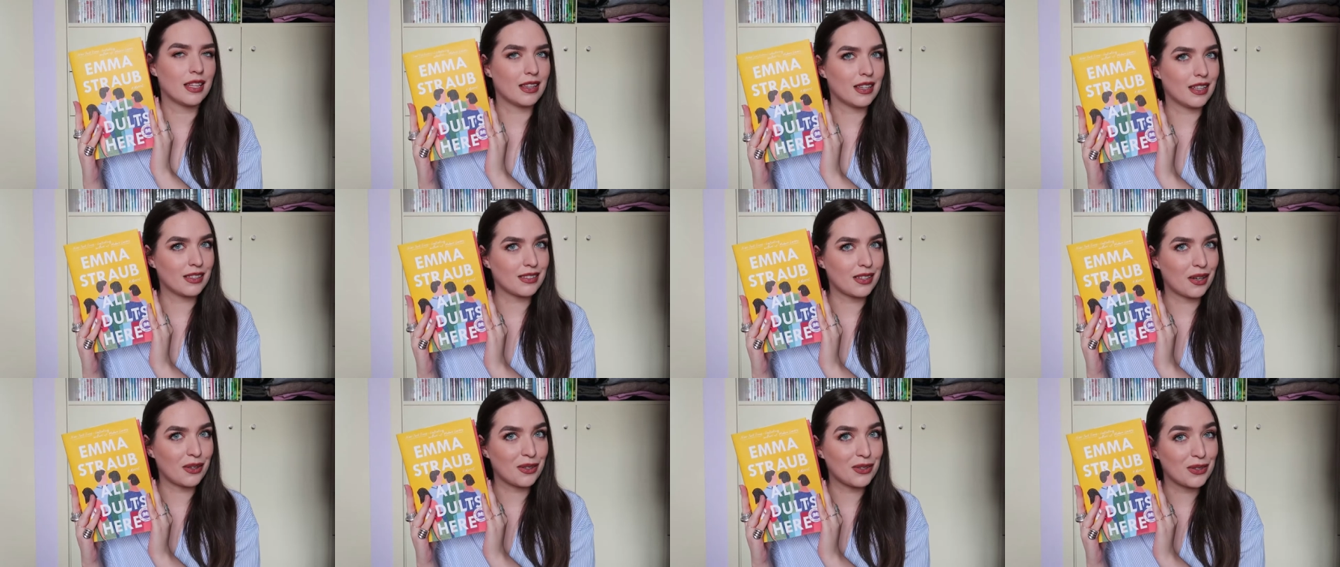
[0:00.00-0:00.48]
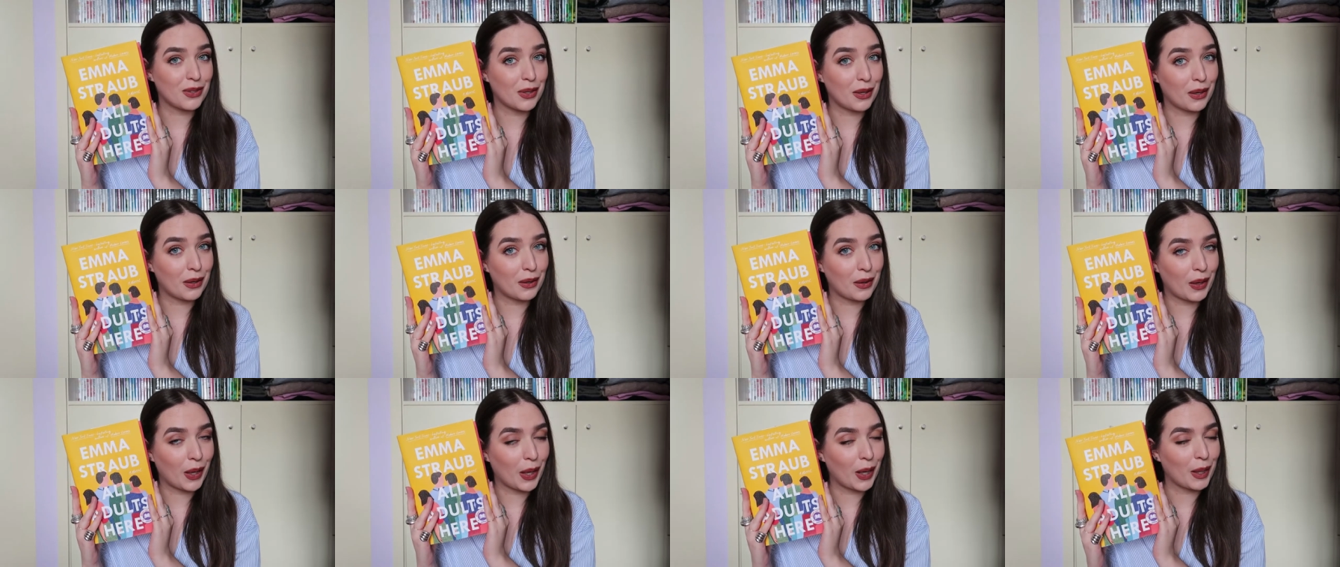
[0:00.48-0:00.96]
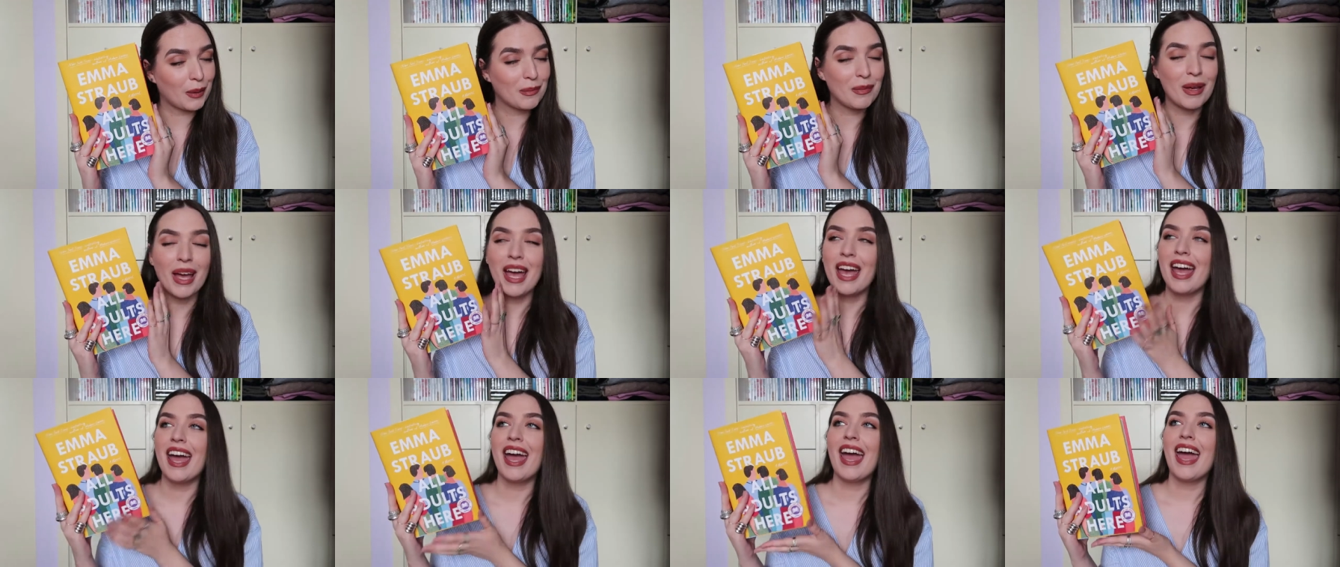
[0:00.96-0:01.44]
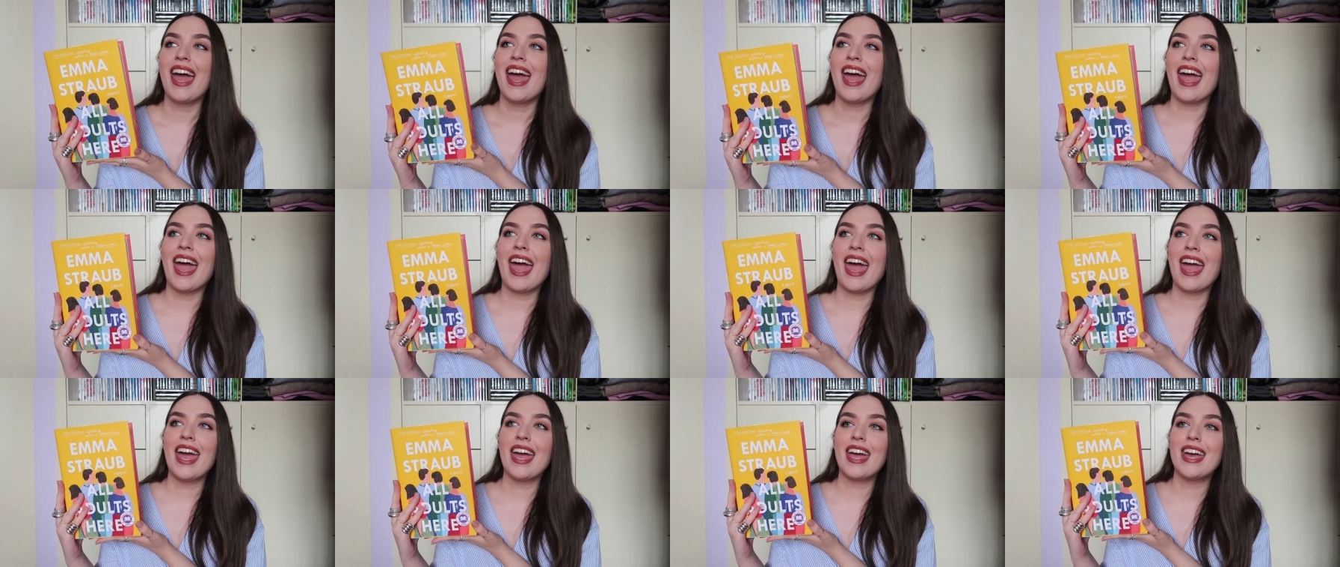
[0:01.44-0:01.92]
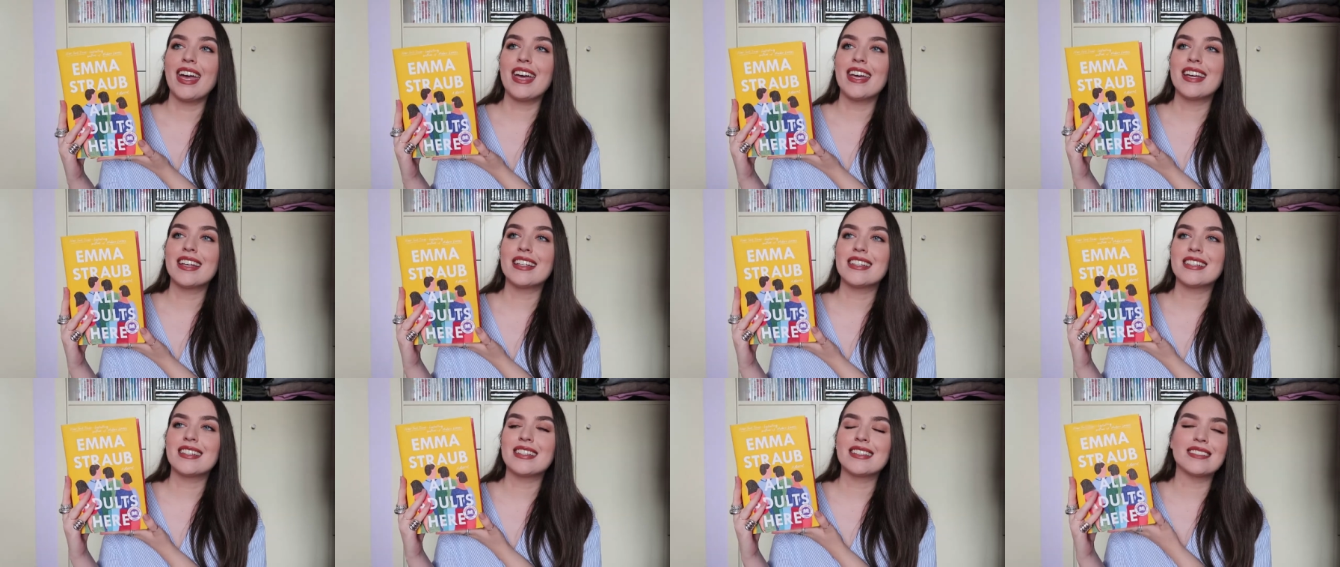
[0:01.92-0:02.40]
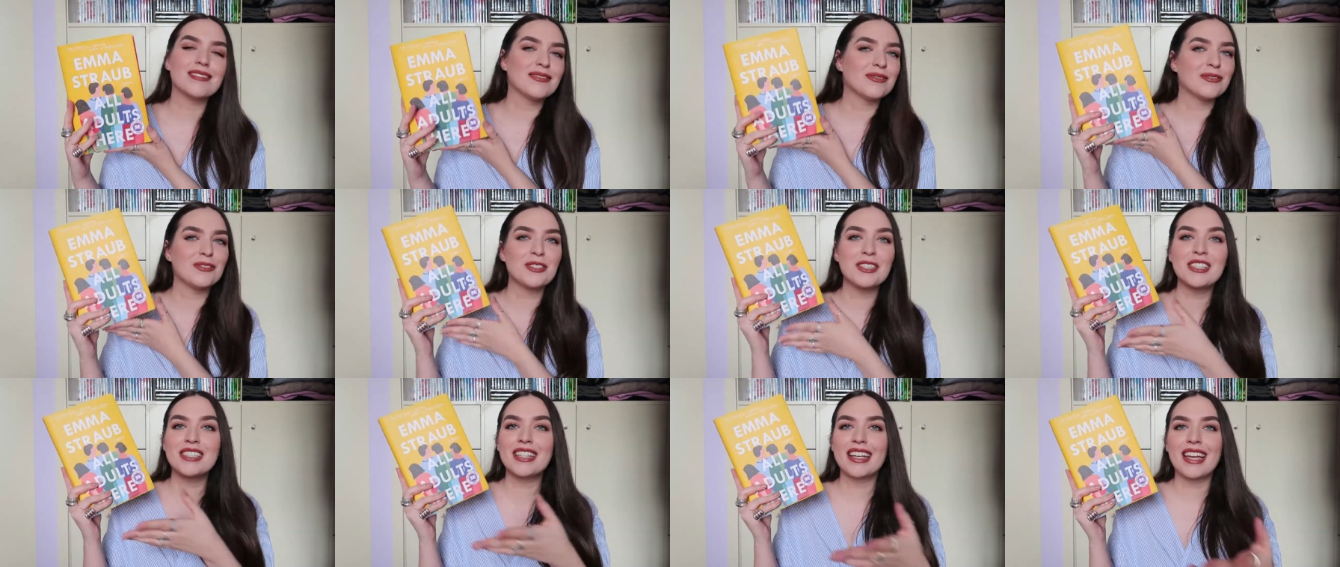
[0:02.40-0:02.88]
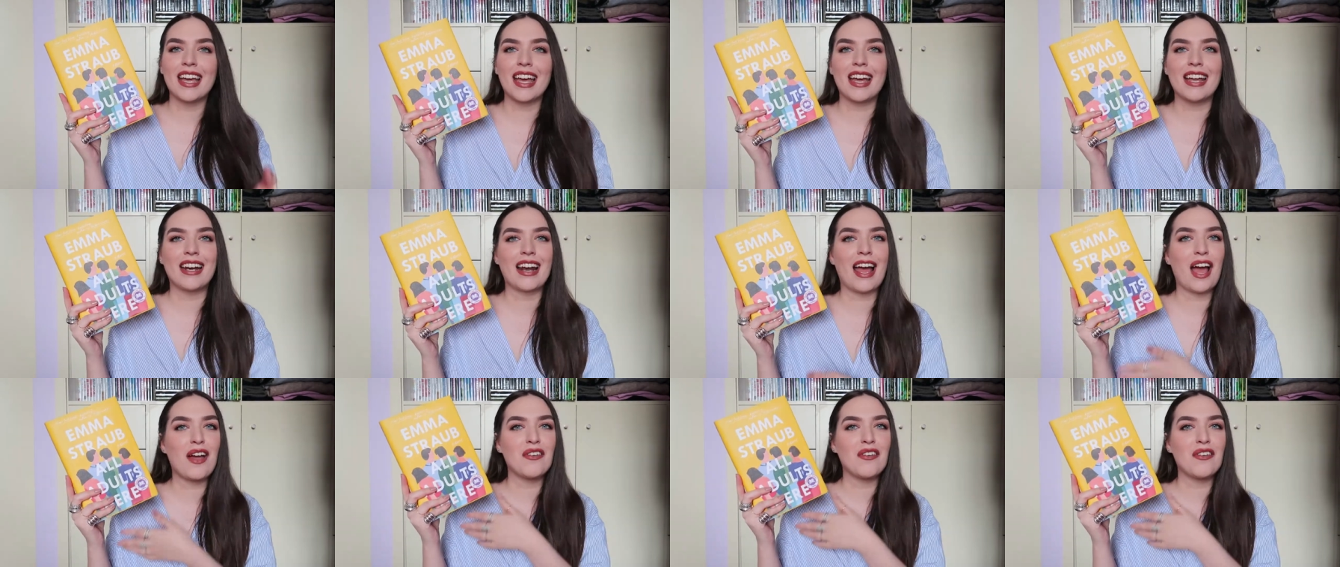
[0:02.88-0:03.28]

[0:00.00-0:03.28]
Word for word: think that's how you say her name. And once again,